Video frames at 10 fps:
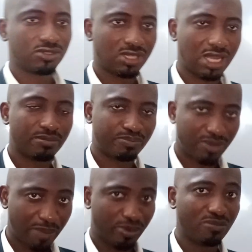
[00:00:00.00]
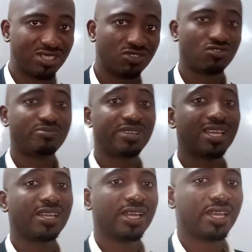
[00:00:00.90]
I promise you to be
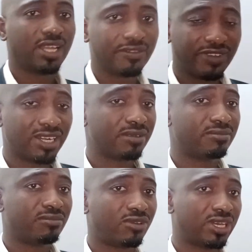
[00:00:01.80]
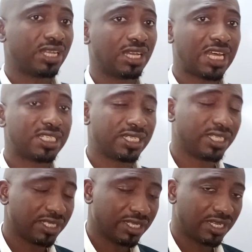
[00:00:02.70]
a very more enlightening
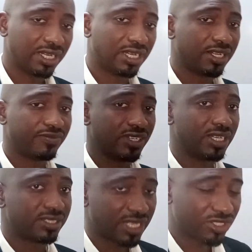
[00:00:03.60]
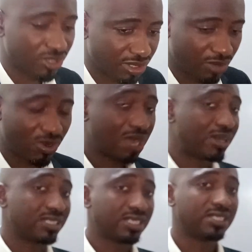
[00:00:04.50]
session. And why am I
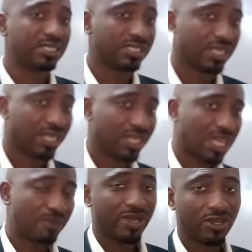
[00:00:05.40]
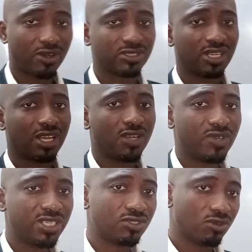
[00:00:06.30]
saying this? Because we
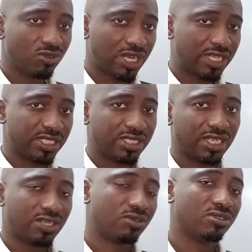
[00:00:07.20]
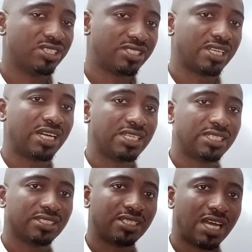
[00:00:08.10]
need to look at it holistically,
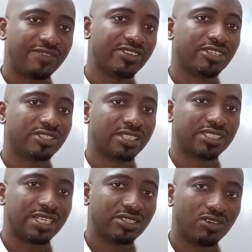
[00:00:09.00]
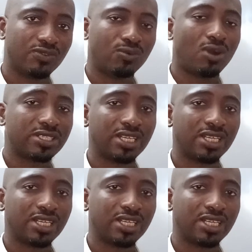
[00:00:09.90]
having the understanding of what